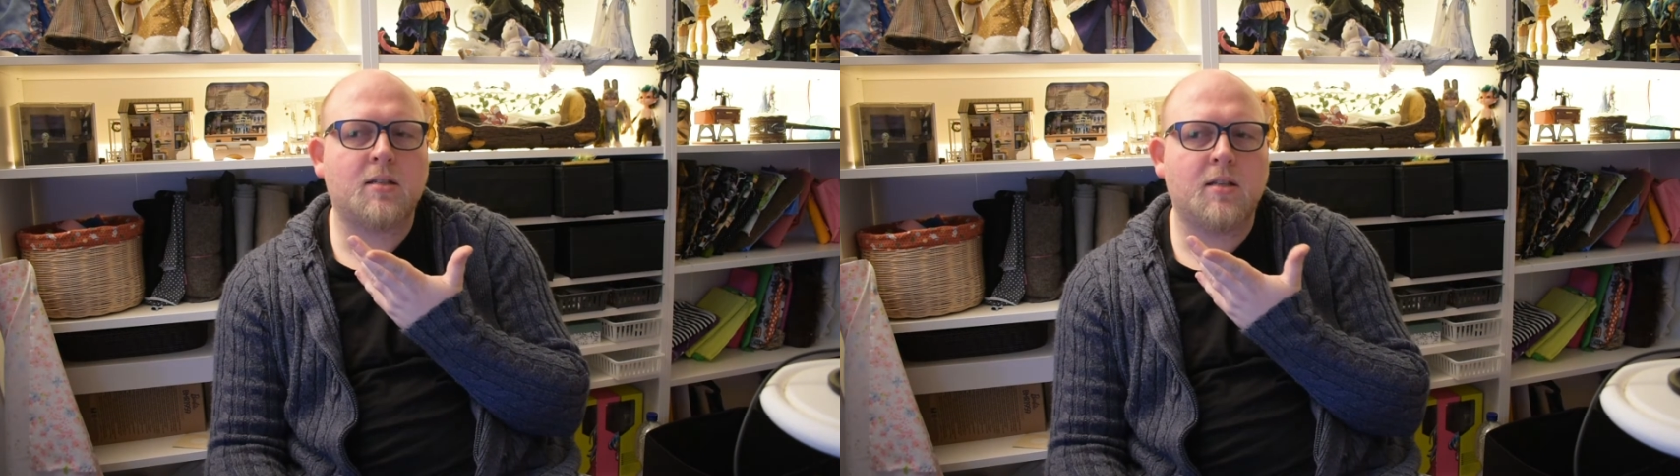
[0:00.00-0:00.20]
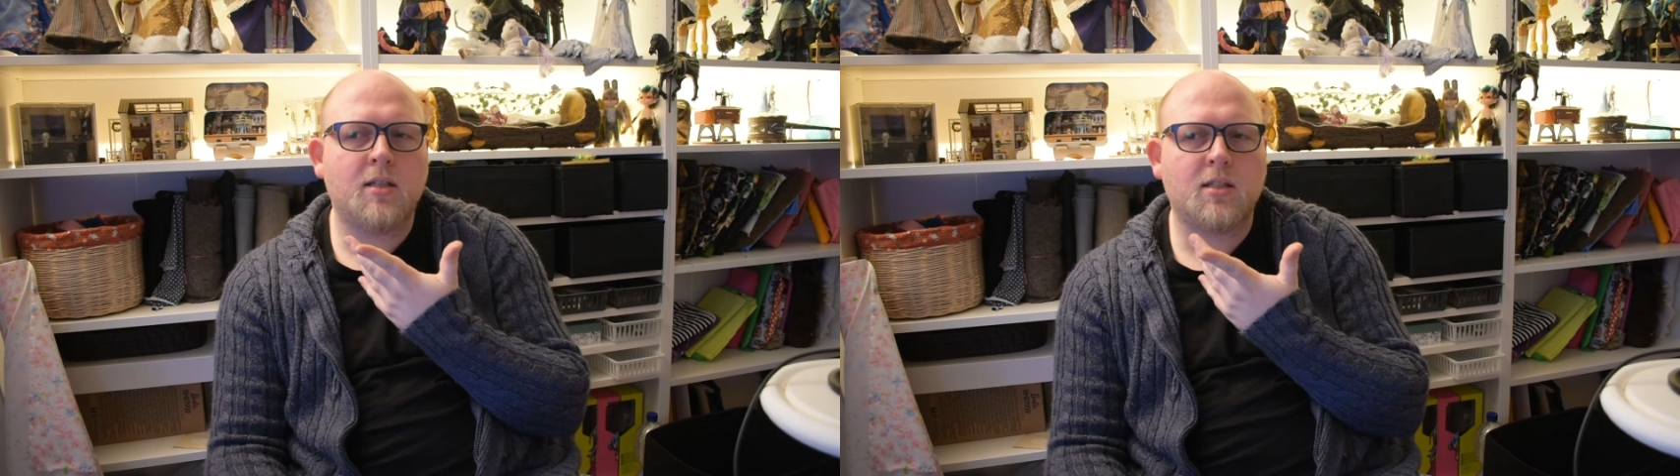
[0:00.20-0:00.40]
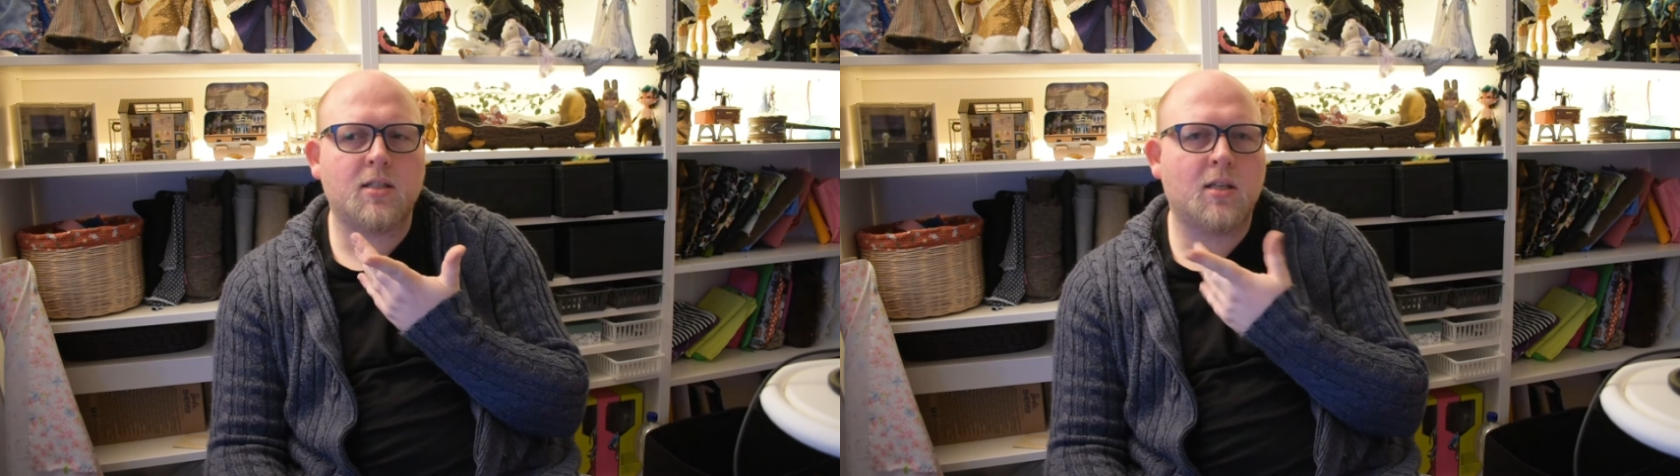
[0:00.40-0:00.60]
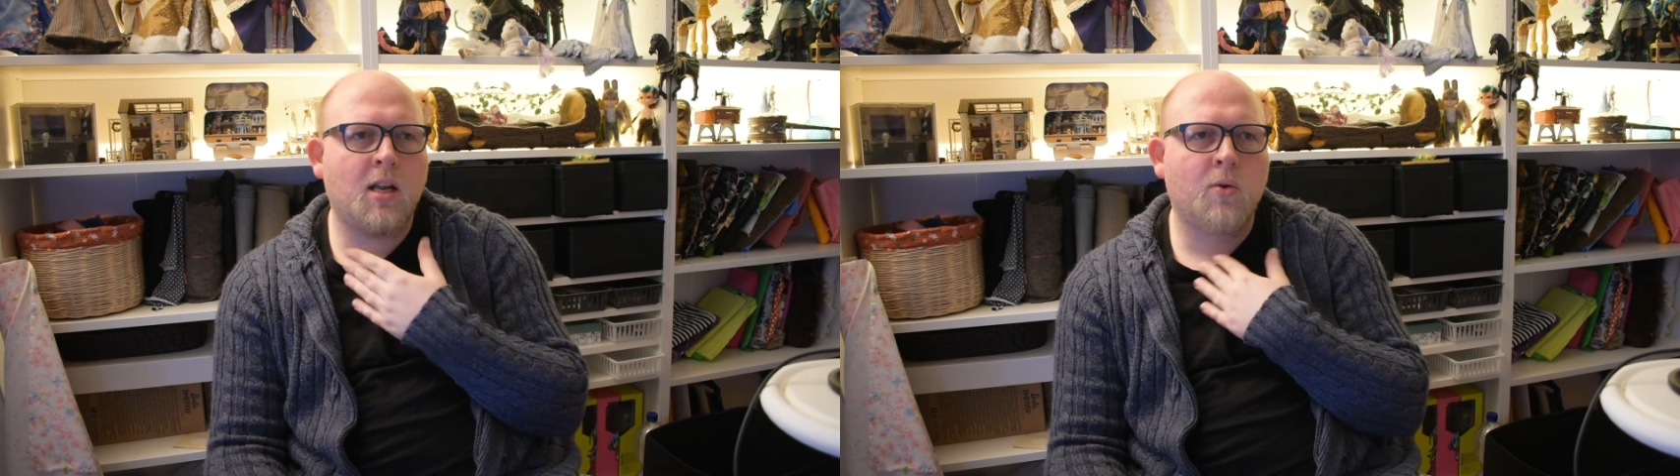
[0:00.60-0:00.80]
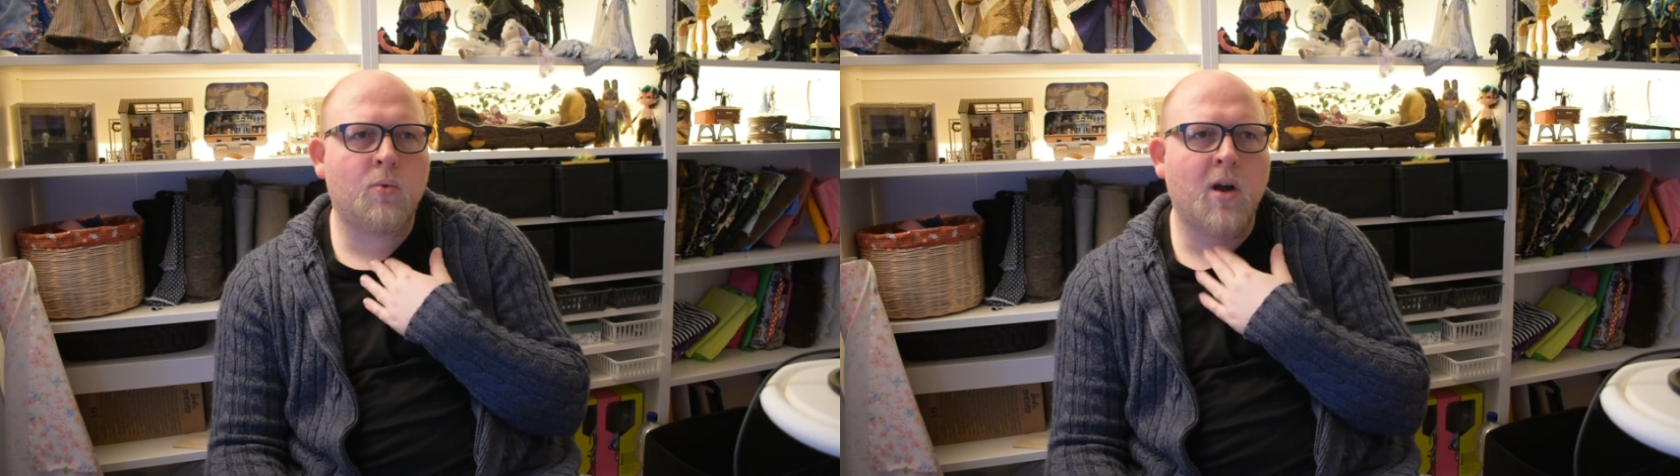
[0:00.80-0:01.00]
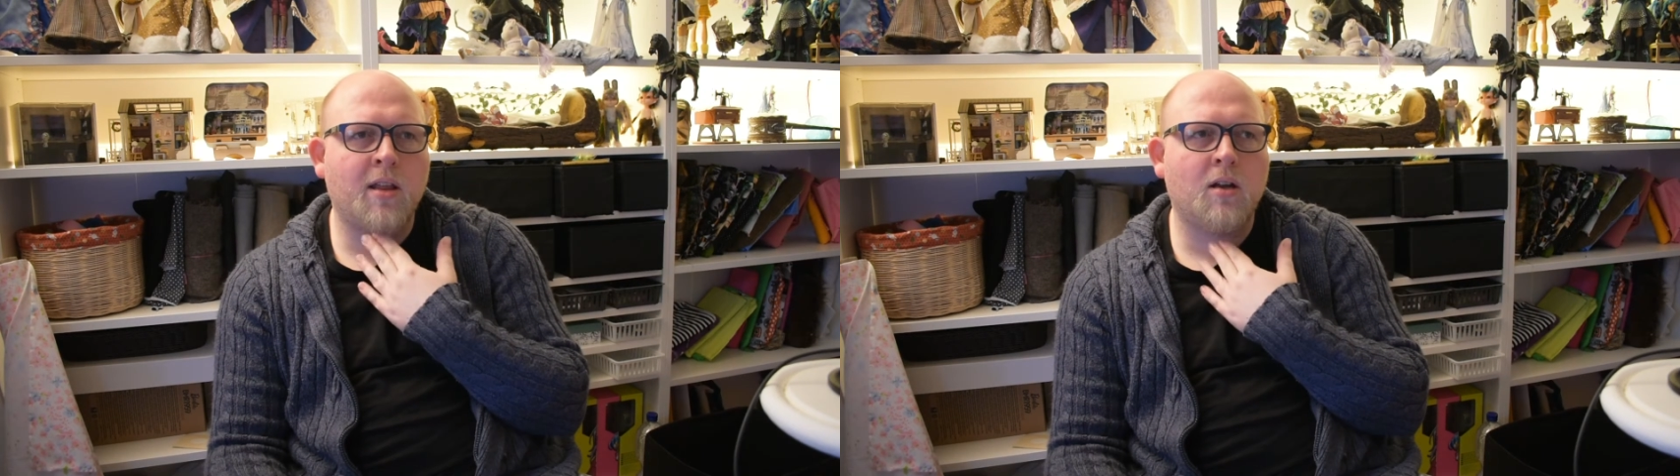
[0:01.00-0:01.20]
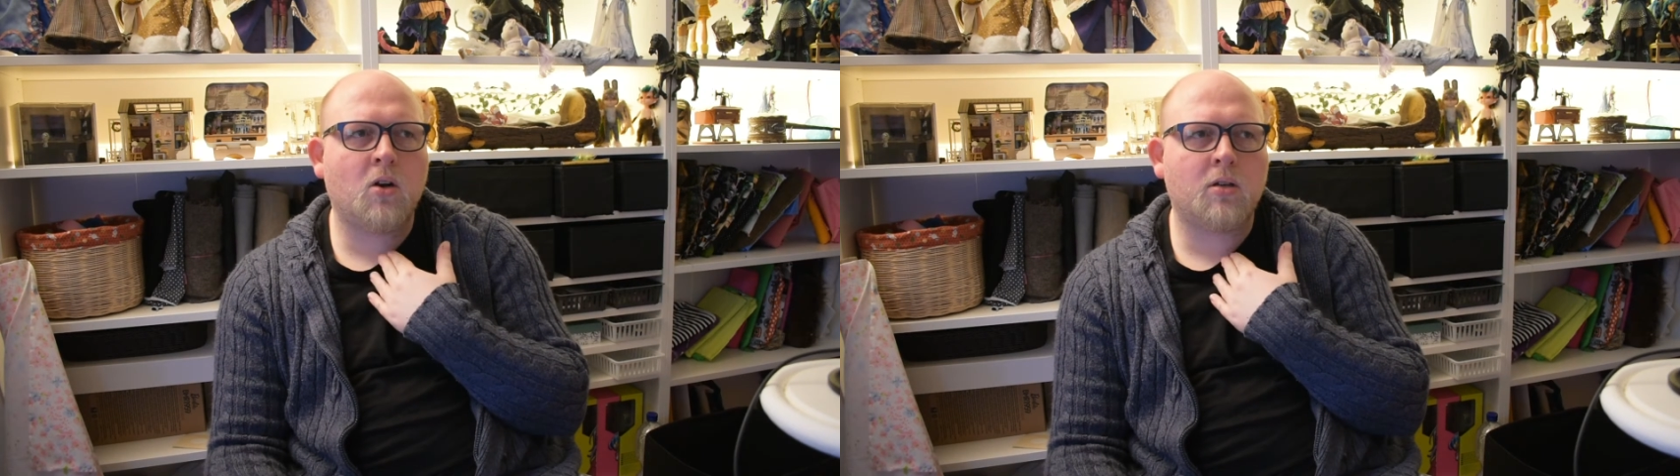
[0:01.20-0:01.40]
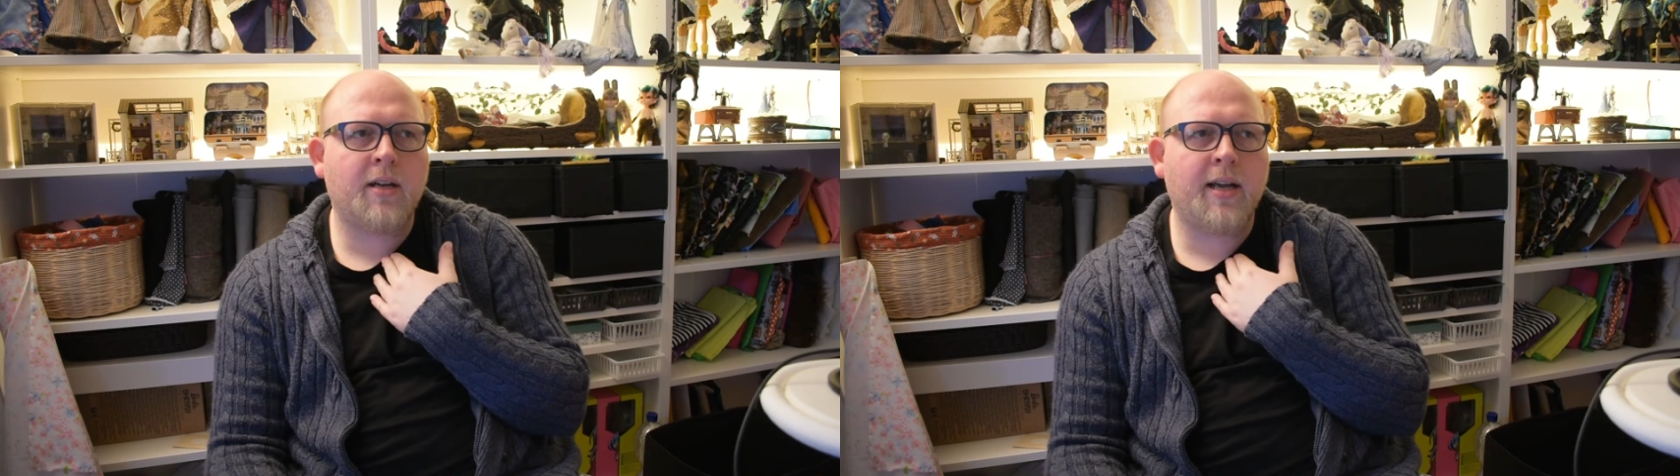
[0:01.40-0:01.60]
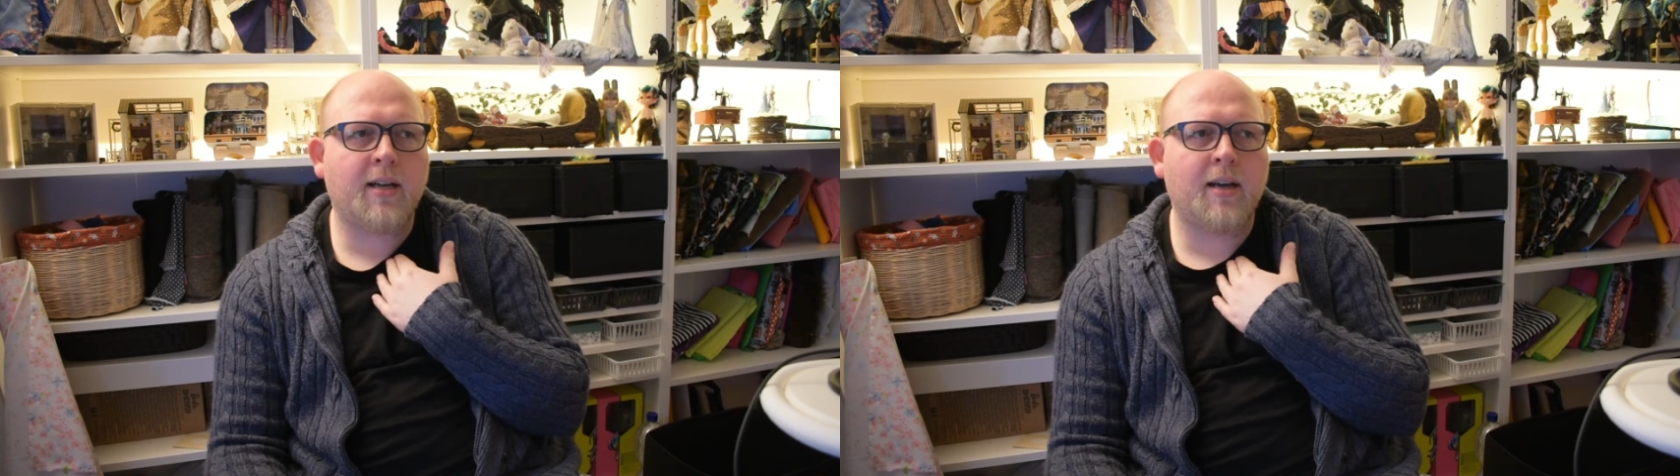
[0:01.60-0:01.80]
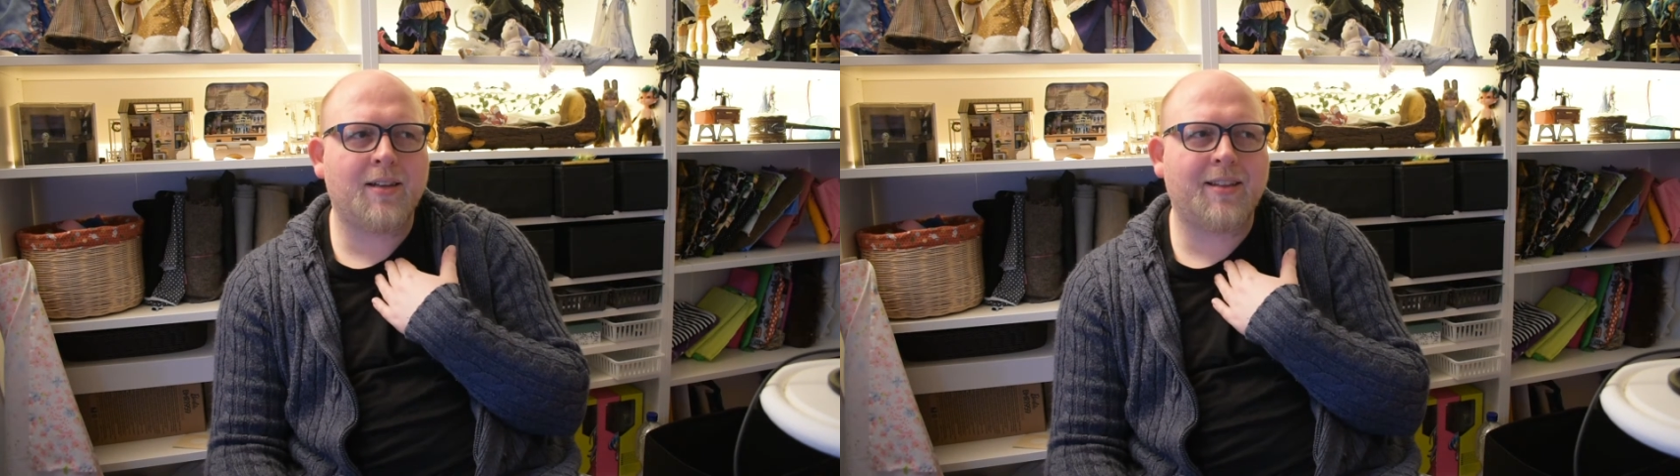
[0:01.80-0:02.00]
this rather long neck.
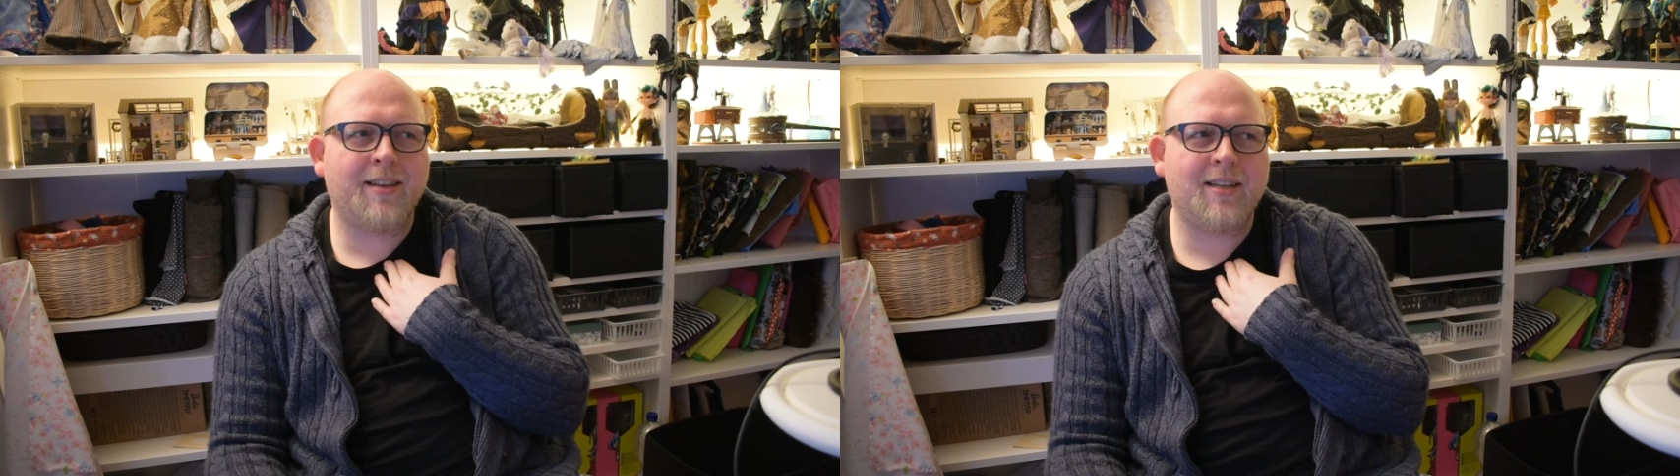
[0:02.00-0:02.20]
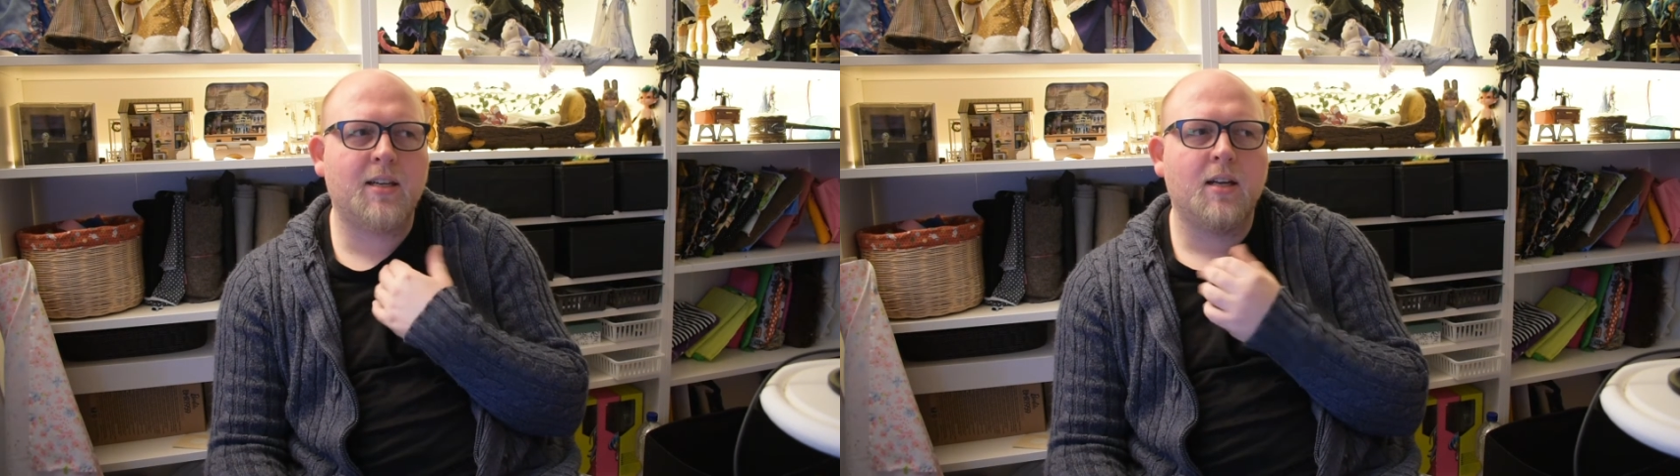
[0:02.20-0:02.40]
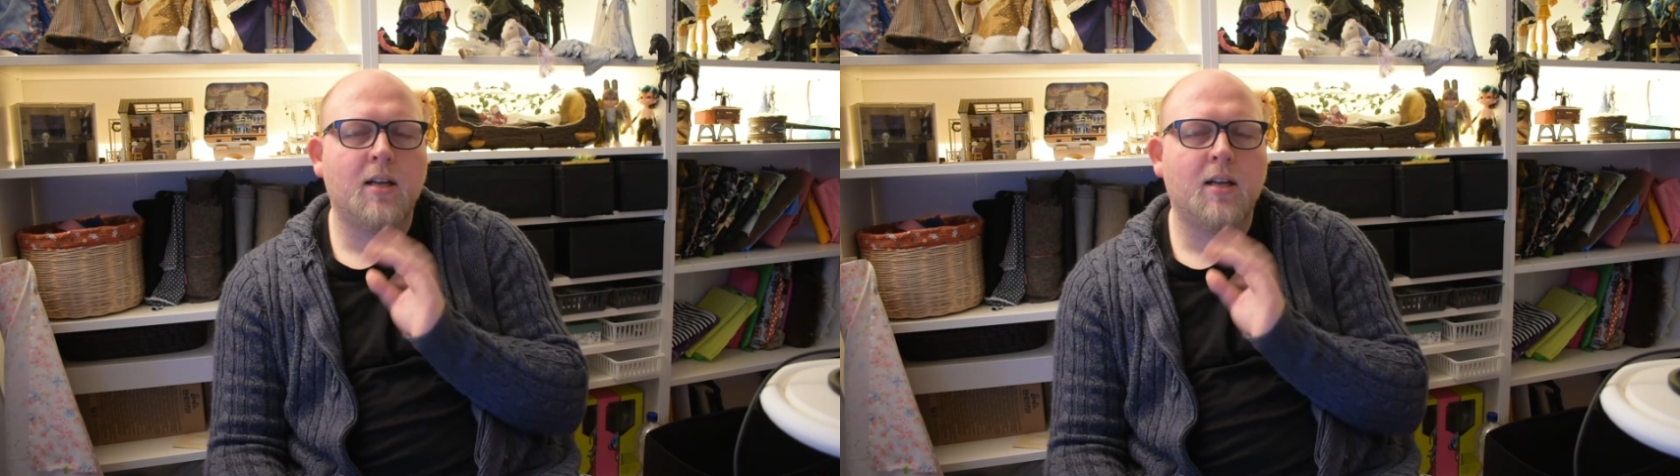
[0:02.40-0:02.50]
I think